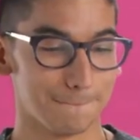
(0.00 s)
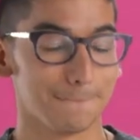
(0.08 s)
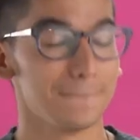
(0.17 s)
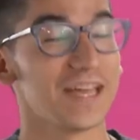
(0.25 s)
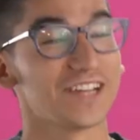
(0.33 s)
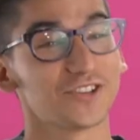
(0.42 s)

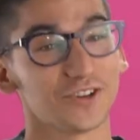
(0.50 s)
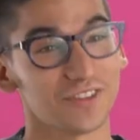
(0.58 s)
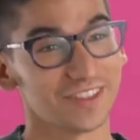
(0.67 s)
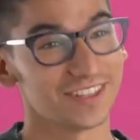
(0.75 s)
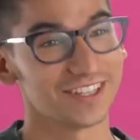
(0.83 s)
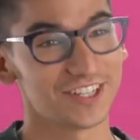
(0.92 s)
make sure
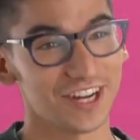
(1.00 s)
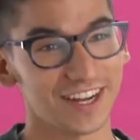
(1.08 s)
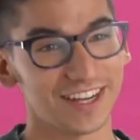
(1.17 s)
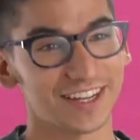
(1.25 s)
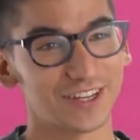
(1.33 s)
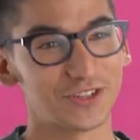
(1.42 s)
that the
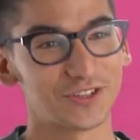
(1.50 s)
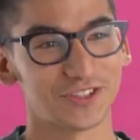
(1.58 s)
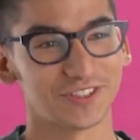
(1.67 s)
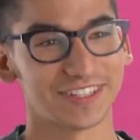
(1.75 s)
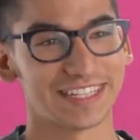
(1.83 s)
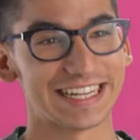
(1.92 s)

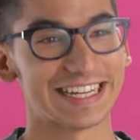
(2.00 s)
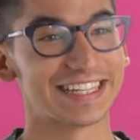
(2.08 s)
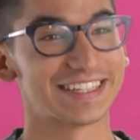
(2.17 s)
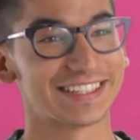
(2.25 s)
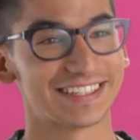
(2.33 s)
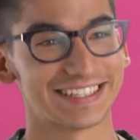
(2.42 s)
change
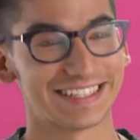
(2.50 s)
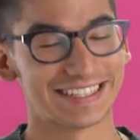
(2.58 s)
is